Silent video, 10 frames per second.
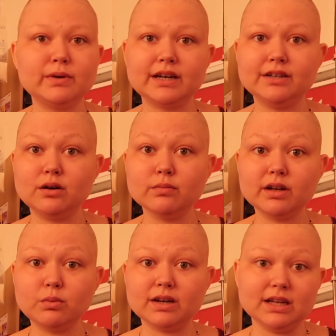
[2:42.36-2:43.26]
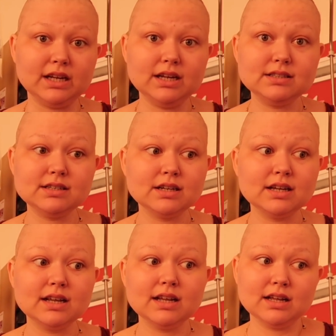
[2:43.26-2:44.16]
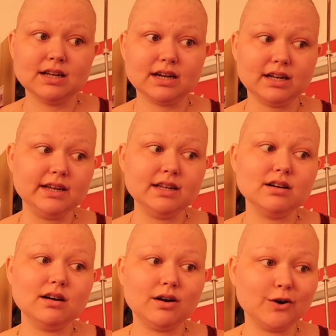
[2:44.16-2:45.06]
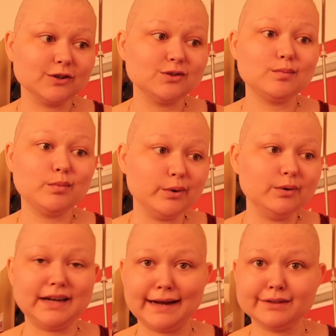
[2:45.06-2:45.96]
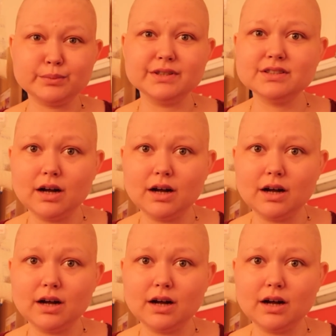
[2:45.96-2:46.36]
when I don't really want to eat, I eat hard-boiled eggs with